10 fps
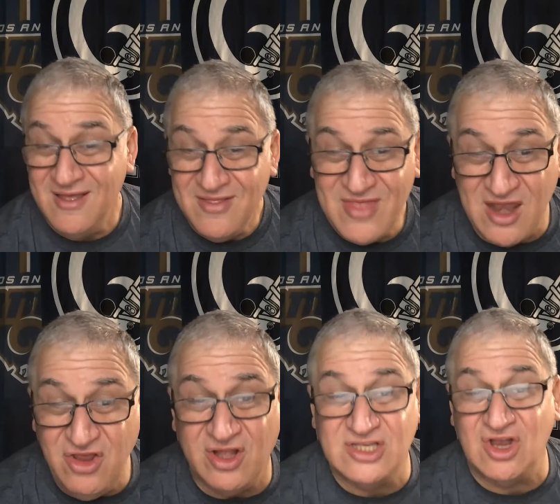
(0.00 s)
then
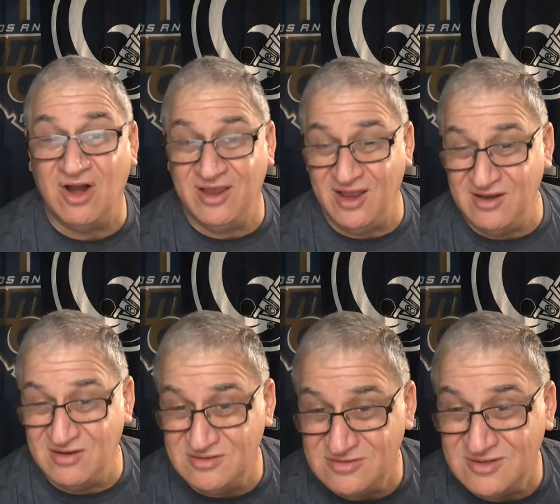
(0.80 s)
you could start
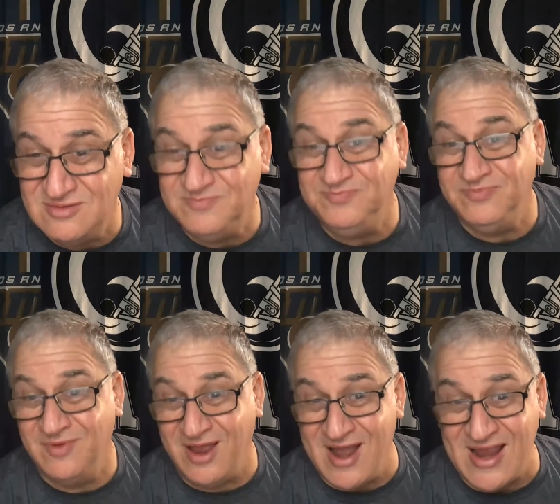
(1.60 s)
getting
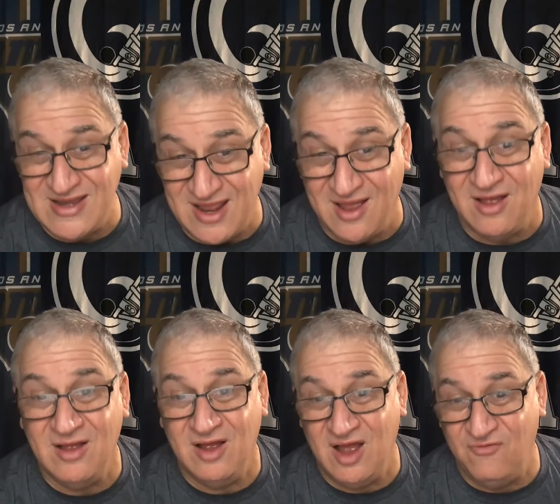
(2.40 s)
an idea
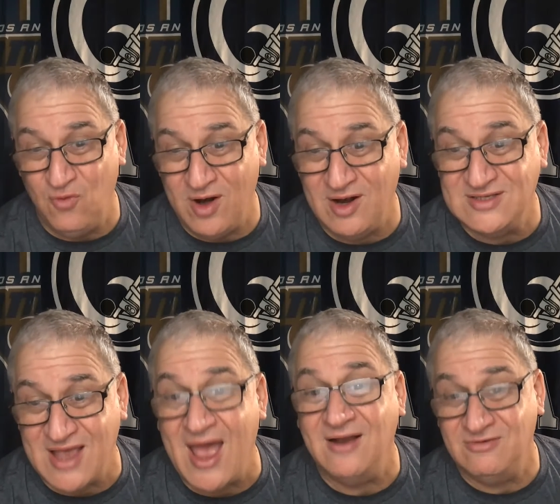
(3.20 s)
of where it's
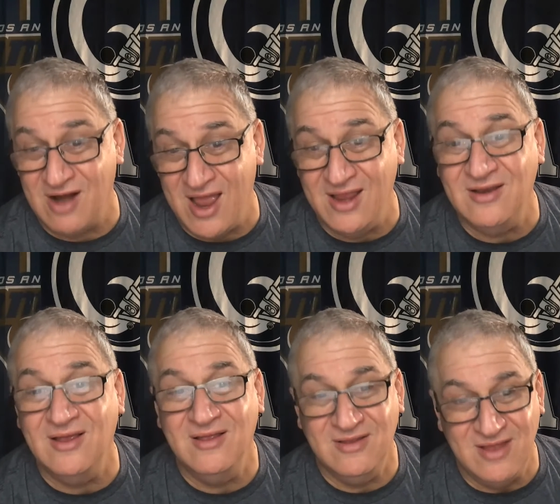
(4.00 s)
at, right?
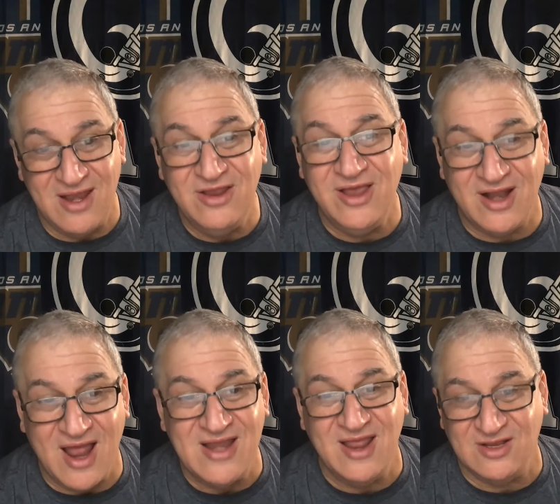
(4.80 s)
Then you get an
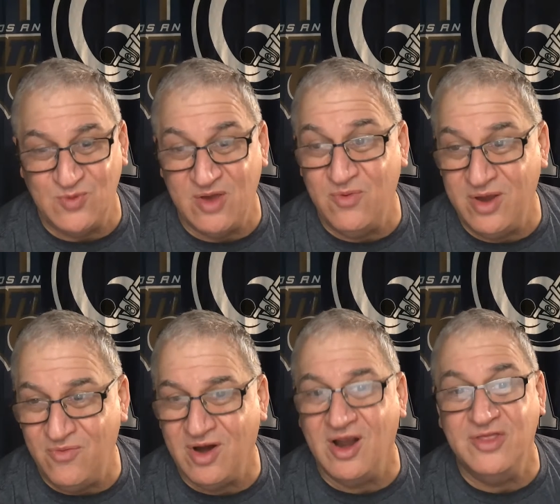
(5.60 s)
idea as
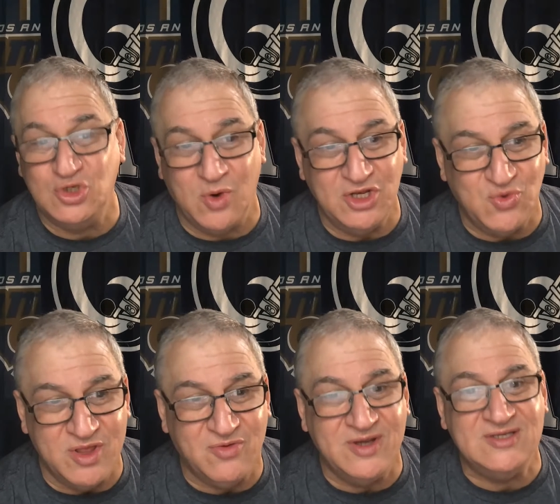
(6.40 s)
we're in the
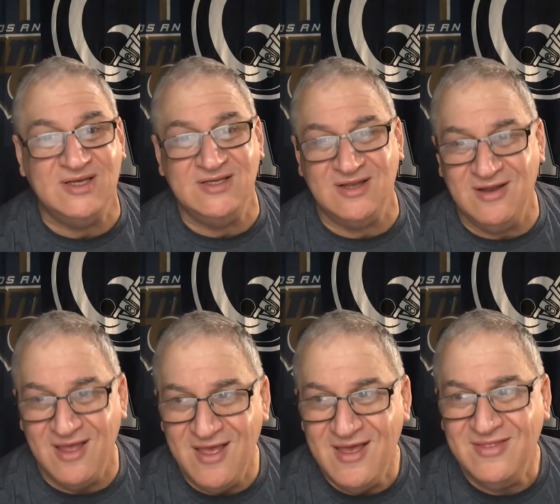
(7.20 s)
2023 season.
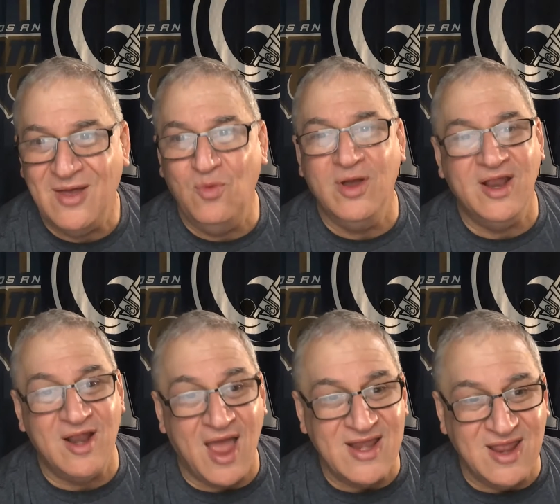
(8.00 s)
Then we'll get an
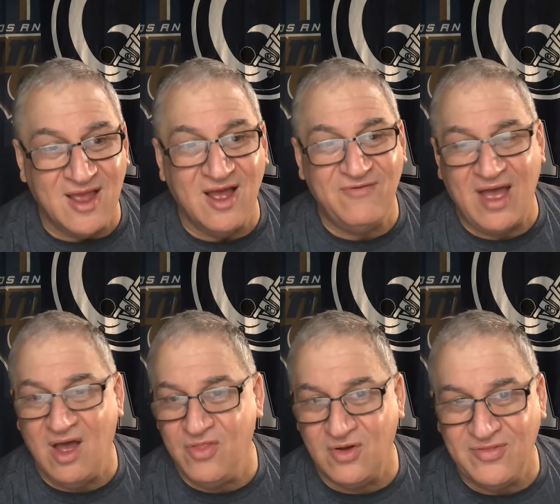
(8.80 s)
idea of how
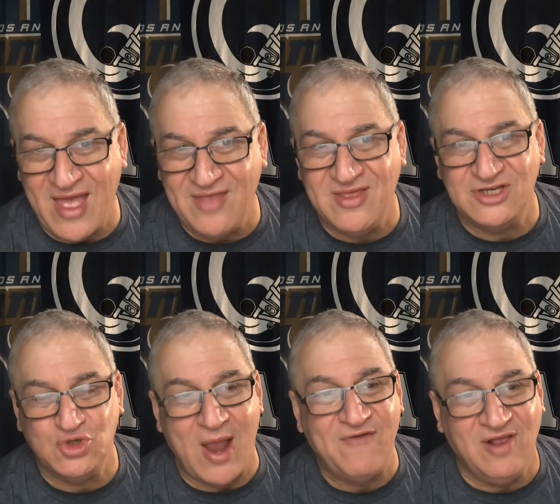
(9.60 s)
this
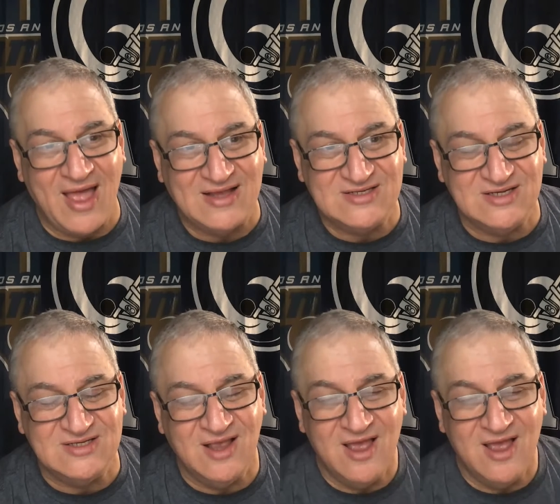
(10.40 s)
draft class is